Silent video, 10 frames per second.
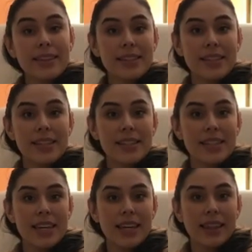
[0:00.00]
this is
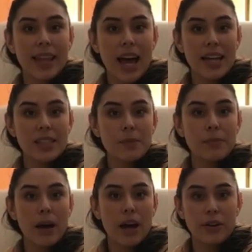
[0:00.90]
the last
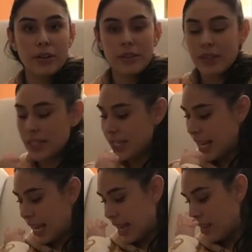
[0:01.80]
bottle of the
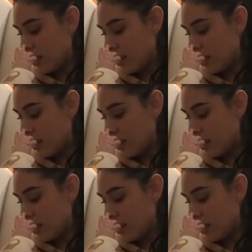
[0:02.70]
day.